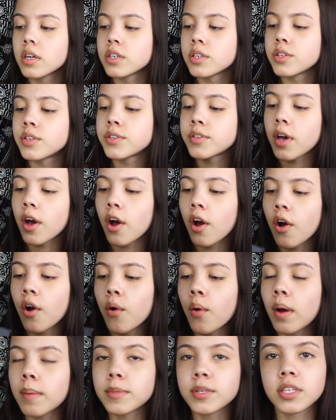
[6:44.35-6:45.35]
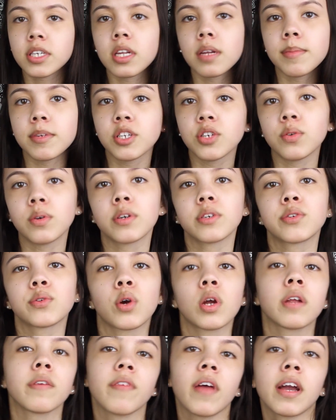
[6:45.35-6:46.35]
So I'm just going to be doing
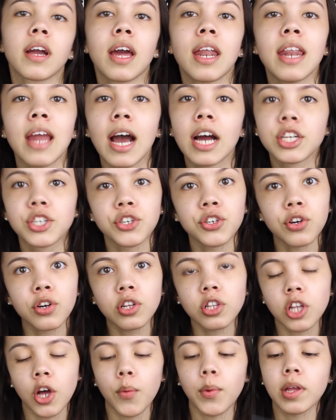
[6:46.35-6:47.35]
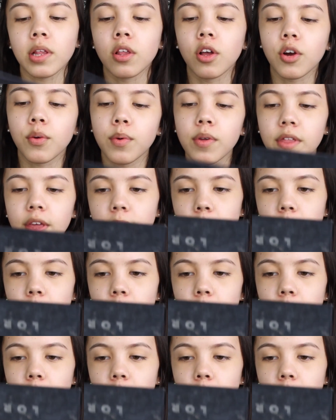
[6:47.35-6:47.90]
sort of like a natural glowy look with